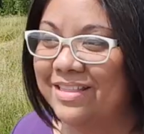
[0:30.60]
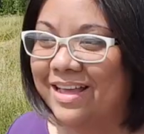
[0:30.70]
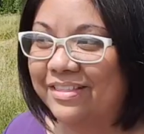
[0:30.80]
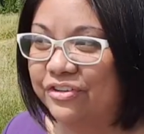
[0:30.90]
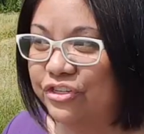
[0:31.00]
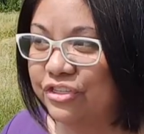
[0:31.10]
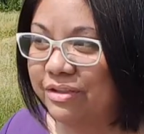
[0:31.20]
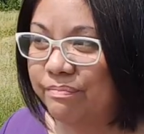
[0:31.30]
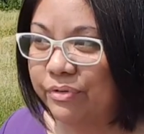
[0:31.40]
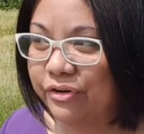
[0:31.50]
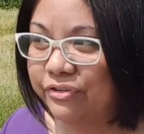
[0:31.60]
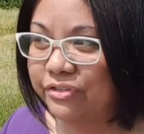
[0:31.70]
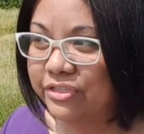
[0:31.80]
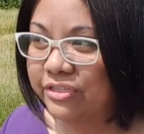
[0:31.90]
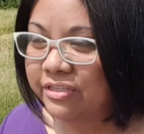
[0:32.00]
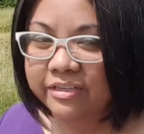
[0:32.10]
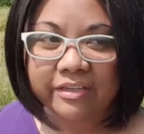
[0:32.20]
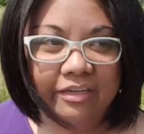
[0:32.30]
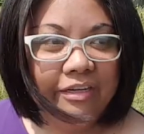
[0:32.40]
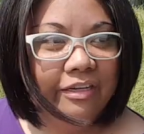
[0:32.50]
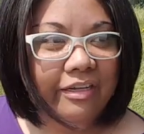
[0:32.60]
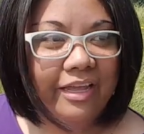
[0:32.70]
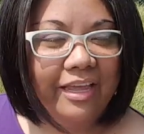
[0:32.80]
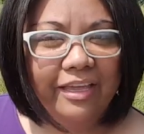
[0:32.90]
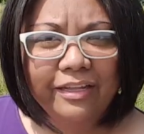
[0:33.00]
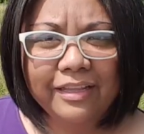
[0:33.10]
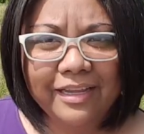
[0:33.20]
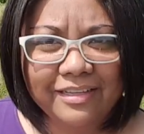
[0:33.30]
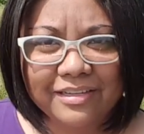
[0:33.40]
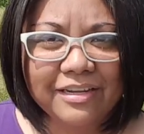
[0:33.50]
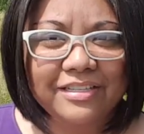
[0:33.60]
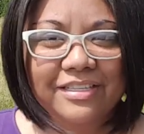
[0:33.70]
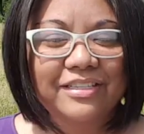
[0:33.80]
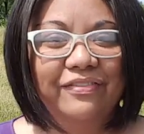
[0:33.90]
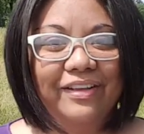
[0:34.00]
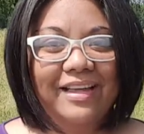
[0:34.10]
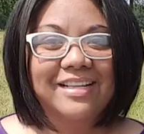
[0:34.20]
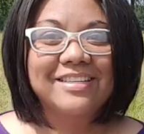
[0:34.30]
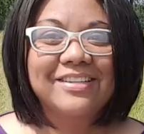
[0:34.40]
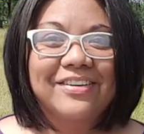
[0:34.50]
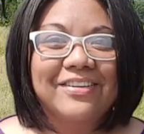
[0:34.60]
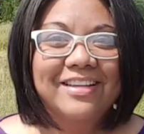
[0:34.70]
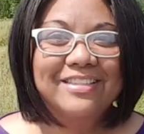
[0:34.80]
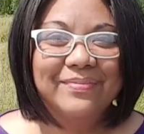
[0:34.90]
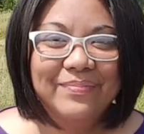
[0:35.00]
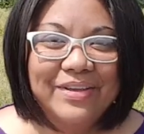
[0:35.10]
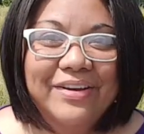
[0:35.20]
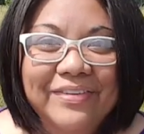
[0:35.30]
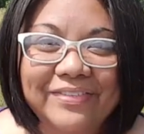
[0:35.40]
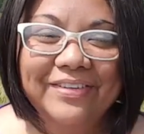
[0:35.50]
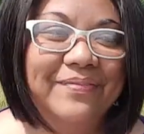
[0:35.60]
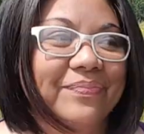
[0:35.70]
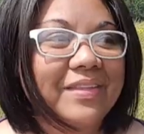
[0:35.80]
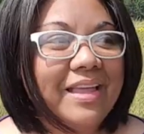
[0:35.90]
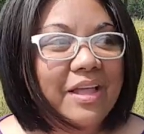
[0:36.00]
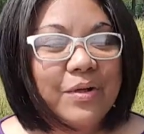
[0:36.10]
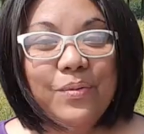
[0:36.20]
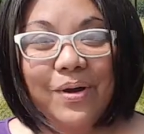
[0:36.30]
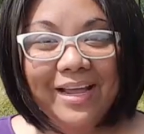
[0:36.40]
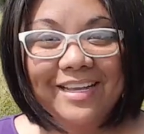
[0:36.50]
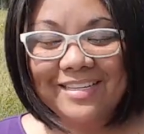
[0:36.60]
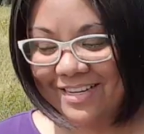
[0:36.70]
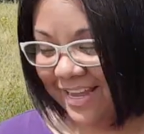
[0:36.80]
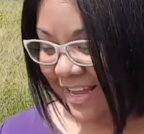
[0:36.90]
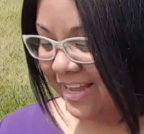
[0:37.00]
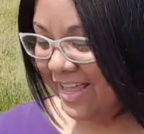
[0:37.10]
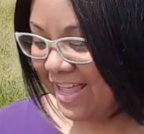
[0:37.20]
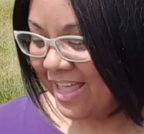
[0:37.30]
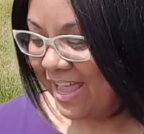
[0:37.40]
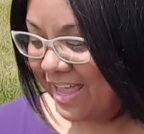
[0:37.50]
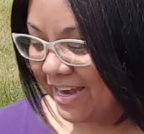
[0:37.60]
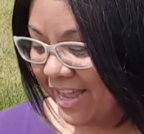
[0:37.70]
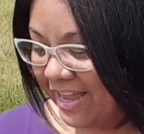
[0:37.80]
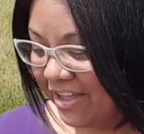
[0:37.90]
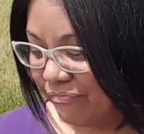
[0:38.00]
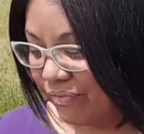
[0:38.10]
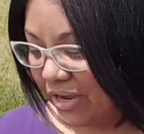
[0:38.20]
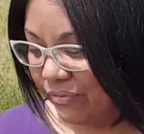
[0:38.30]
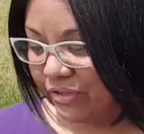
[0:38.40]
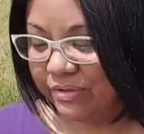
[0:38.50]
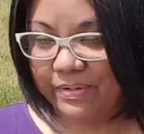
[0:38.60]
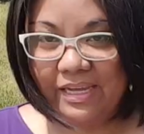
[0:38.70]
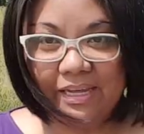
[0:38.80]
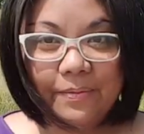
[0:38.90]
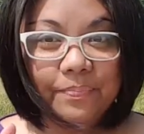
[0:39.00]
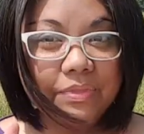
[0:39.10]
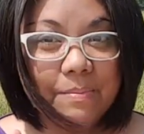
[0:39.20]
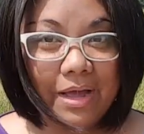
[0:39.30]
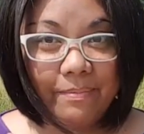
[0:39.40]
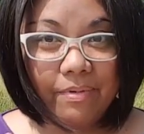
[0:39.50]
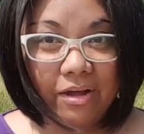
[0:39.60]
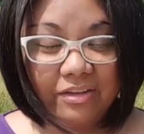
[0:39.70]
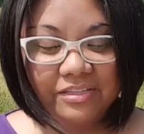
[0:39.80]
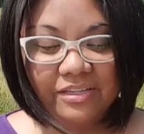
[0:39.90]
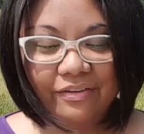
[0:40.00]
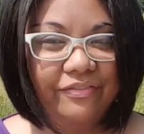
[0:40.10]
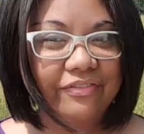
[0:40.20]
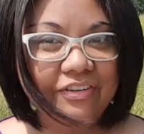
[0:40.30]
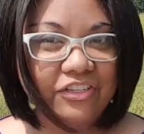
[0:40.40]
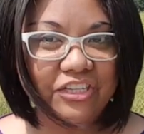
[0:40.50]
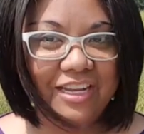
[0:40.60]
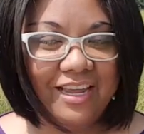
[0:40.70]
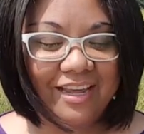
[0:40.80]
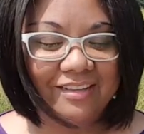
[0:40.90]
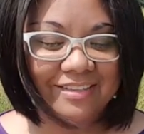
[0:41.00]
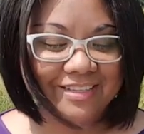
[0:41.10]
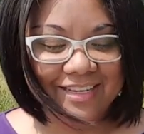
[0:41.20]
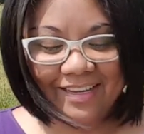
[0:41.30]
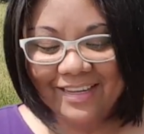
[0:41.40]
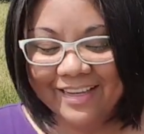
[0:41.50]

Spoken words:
than that, there's just some birds and like ducks and stuff like that. So it's a beautiful, quiet day. And I have brought with me my box of fridge decants.